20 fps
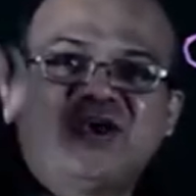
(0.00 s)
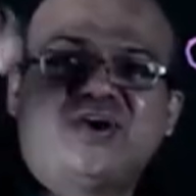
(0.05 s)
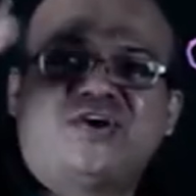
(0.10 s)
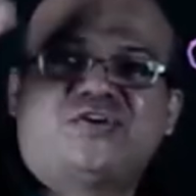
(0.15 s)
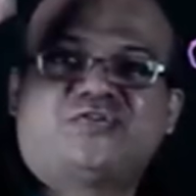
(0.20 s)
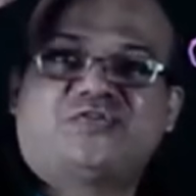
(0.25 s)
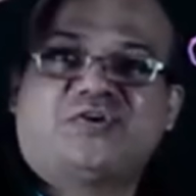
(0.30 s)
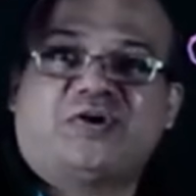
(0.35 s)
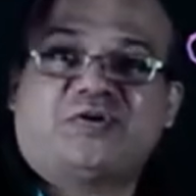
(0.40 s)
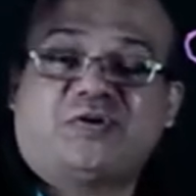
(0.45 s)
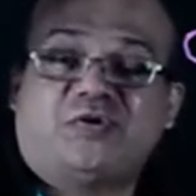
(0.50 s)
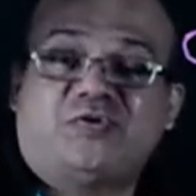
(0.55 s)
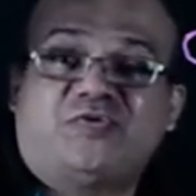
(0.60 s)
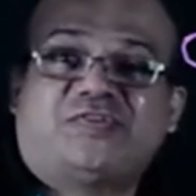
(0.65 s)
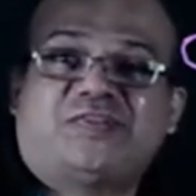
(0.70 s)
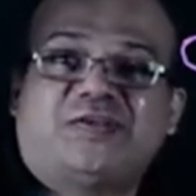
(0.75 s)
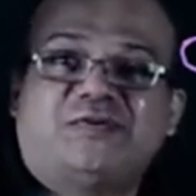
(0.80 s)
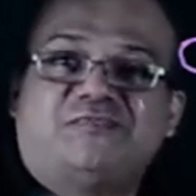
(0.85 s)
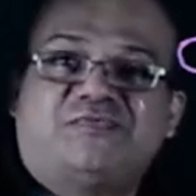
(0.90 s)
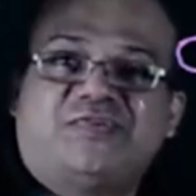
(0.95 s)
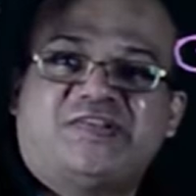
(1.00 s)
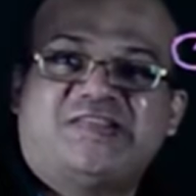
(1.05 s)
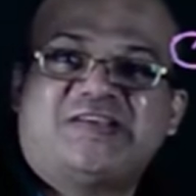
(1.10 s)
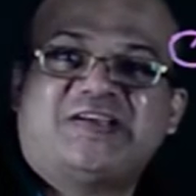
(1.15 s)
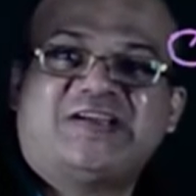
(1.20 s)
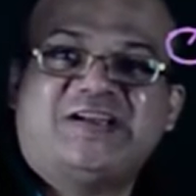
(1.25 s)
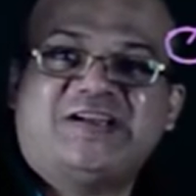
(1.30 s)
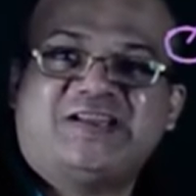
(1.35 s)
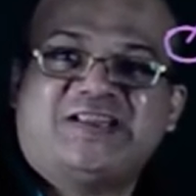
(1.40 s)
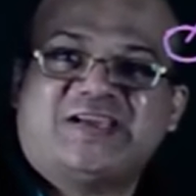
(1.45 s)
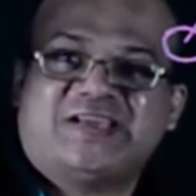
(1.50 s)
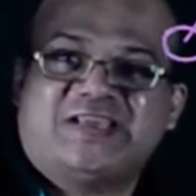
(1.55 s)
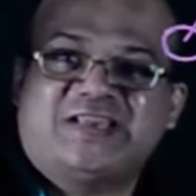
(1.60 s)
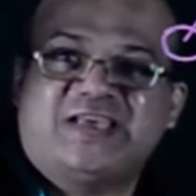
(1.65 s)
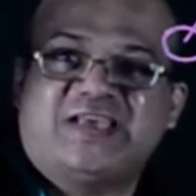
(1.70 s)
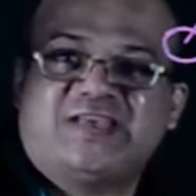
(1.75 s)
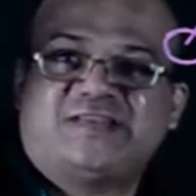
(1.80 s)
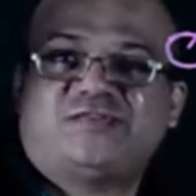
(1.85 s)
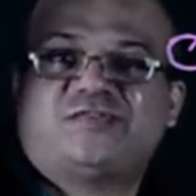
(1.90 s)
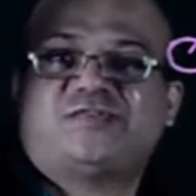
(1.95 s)
So you have to use some physical
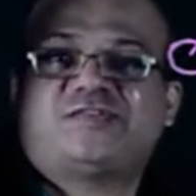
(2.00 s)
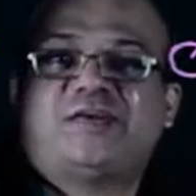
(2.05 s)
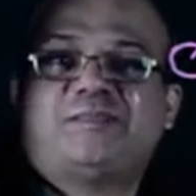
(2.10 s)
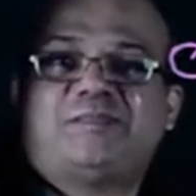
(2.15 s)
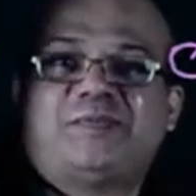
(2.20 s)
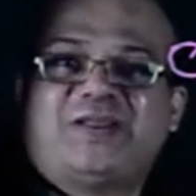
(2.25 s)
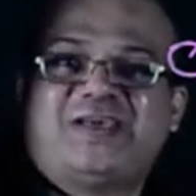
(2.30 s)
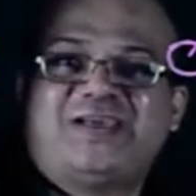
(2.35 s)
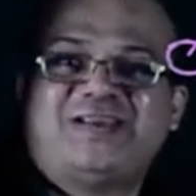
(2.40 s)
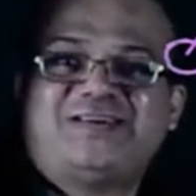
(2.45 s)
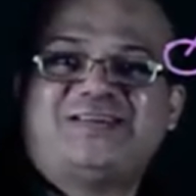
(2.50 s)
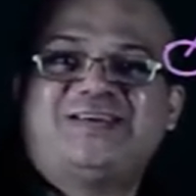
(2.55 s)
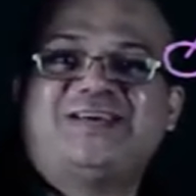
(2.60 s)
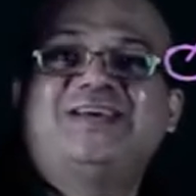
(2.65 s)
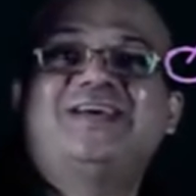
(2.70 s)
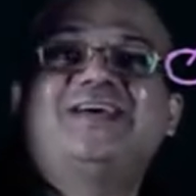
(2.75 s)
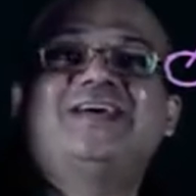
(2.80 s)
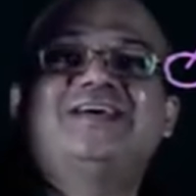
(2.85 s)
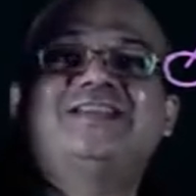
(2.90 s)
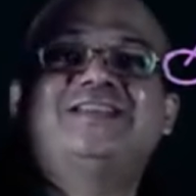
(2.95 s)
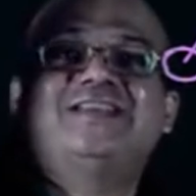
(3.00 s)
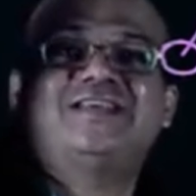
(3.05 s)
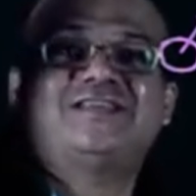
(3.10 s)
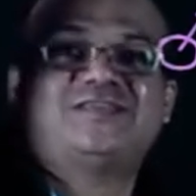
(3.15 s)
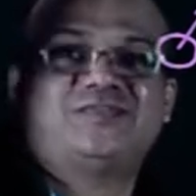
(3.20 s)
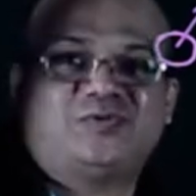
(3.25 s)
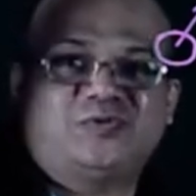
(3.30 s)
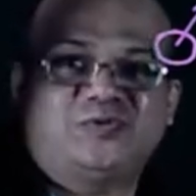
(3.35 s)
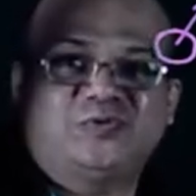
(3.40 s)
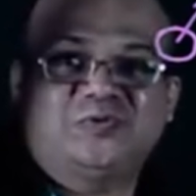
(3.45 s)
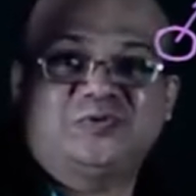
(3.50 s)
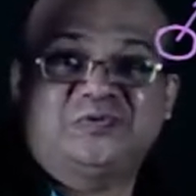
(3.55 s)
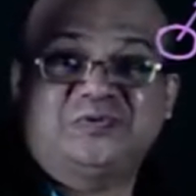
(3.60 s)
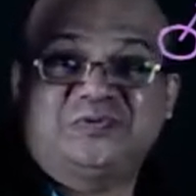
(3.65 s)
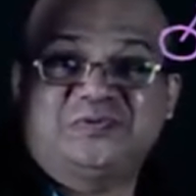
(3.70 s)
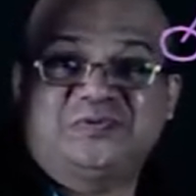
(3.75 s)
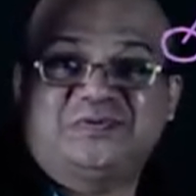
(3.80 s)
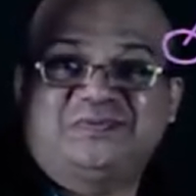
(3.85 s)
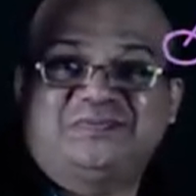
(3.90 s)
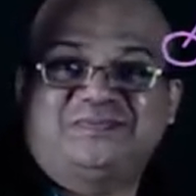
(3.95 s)
techniques to separate these two.
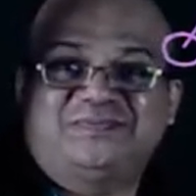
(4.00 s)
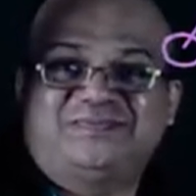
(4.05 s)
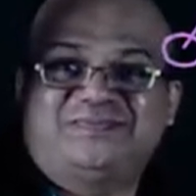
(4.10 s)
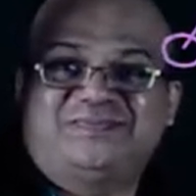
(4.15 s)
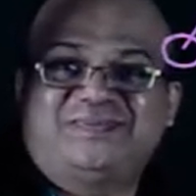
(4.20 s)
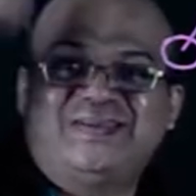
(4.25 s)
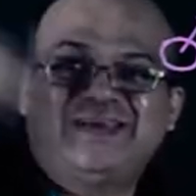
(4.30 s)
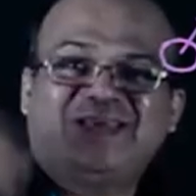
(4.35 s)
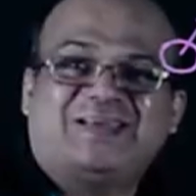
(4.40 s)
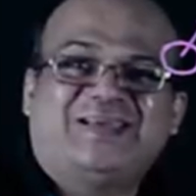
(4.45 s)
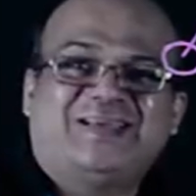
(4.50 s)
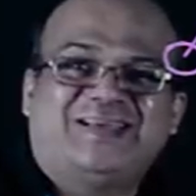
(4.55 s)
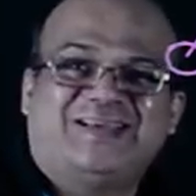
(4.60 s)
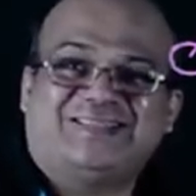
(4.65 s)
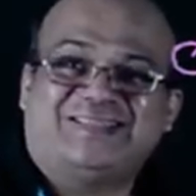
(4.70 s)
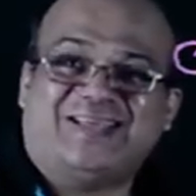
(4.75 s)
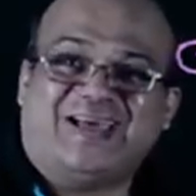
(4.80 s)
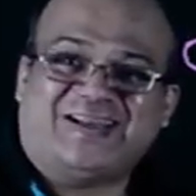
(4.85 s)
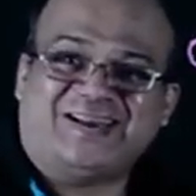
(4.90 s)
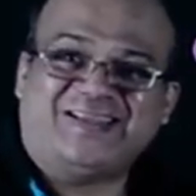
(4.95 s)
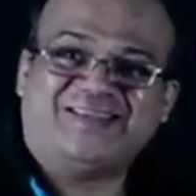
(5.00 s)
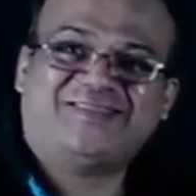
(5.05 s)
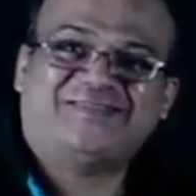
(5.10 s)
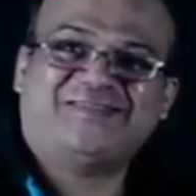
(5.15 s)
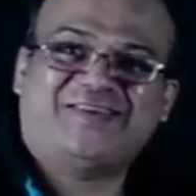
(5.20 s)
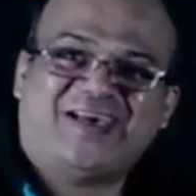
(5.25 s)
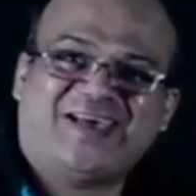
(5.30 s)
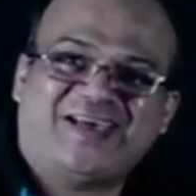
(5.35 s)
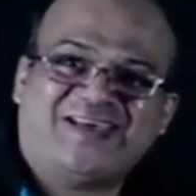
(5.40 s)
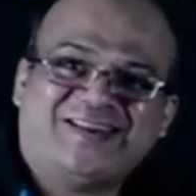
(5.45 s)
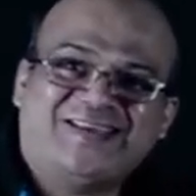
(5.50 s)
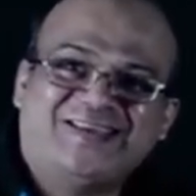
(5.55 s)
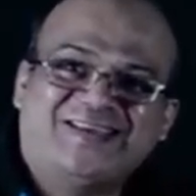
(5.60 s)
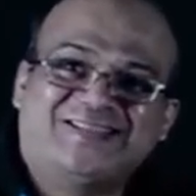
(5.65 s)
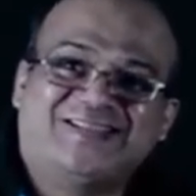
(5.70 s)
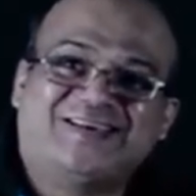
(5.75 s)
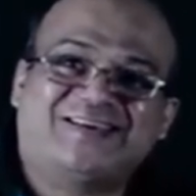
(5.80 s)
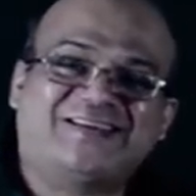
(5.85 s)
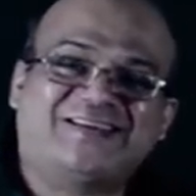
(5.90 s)
That is where the